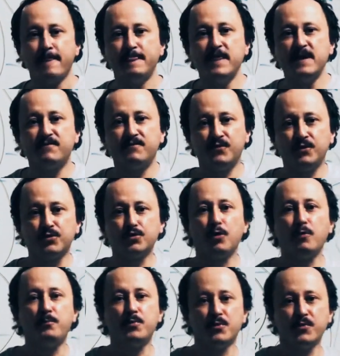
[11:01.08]
different
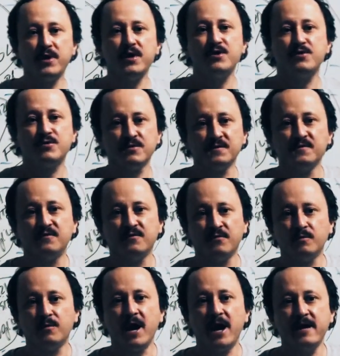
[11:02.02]
operations,
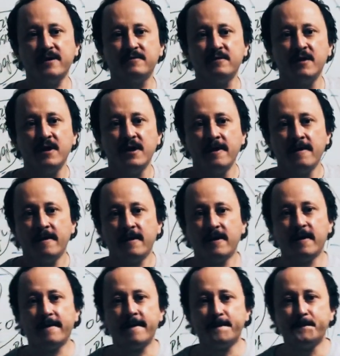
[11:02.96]
right?
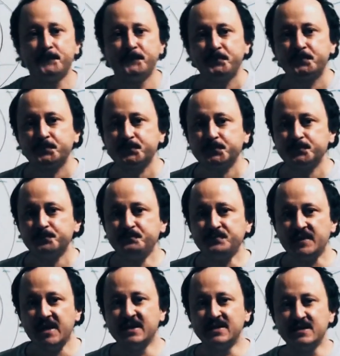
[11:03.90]

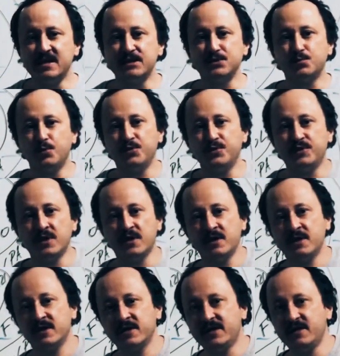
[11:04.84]
And this would
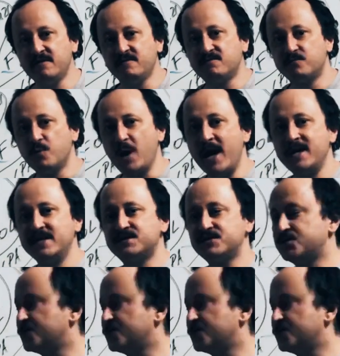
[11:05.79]
give rise